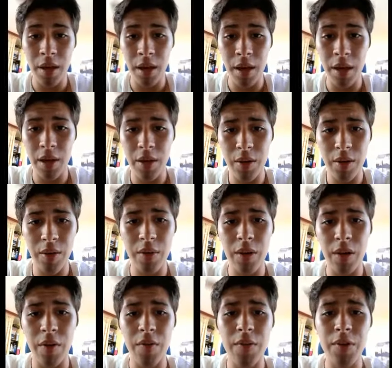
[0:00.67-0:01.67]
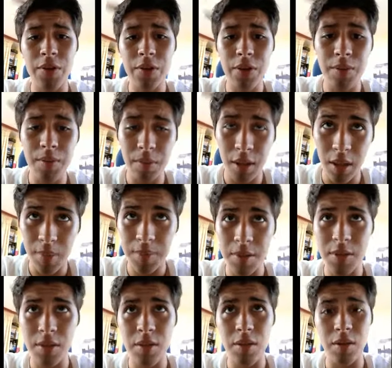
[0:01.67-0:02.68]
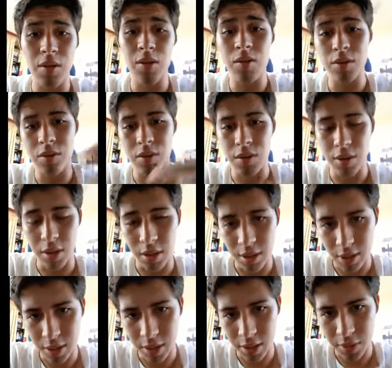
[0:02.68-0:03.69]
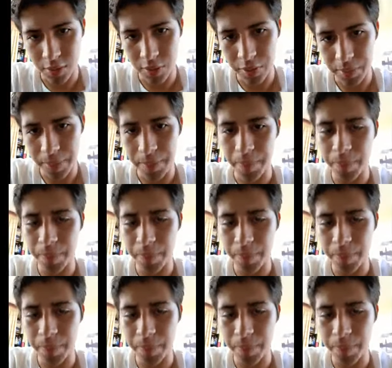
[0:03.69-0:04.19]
Hi, good afternoon. My name is Horus Contreras Castro.